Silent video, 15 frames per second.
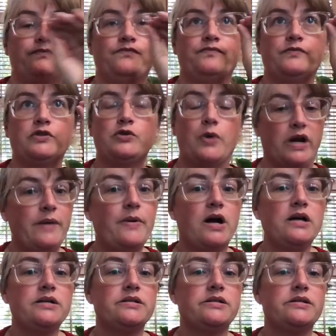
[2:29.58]

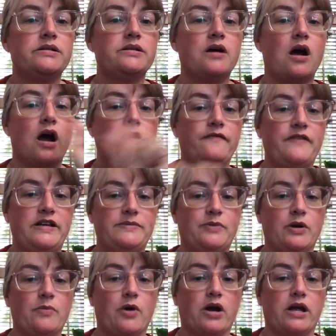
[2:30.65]
$20 on
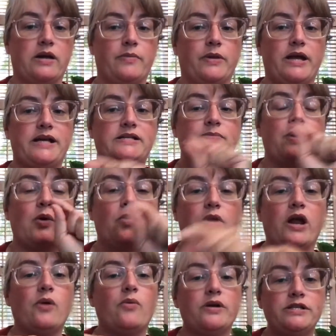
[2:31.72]
Facebook Marketplace, but
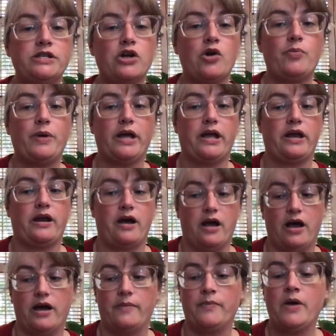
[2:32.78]
when I went to go pick it
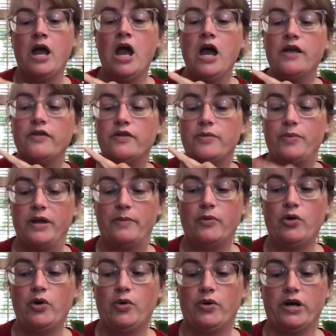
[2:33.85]
up, the
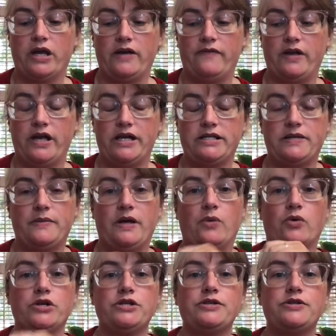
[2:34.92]
people who were giving it to me
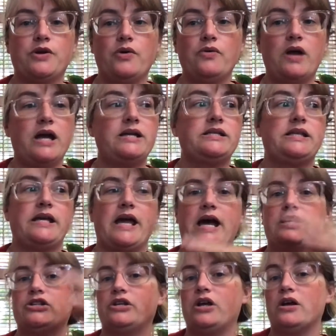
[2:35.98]
were so nice. They
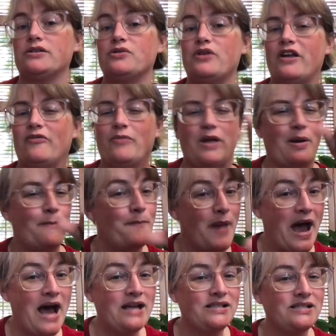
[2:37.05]
actually also gave me a
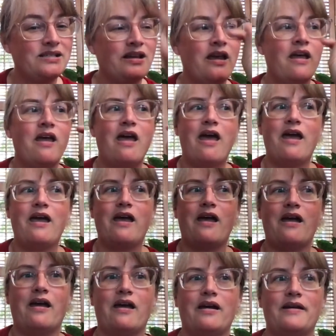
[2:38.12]
bat
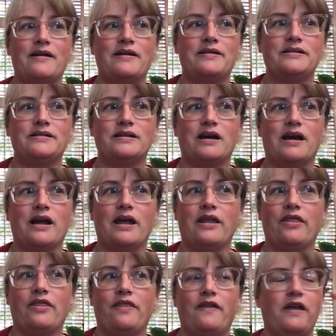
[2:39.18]
and I
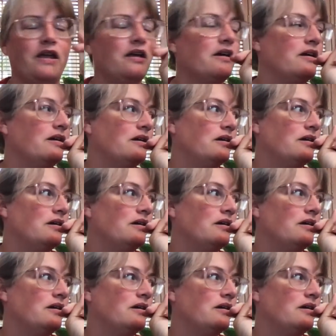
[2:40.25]
think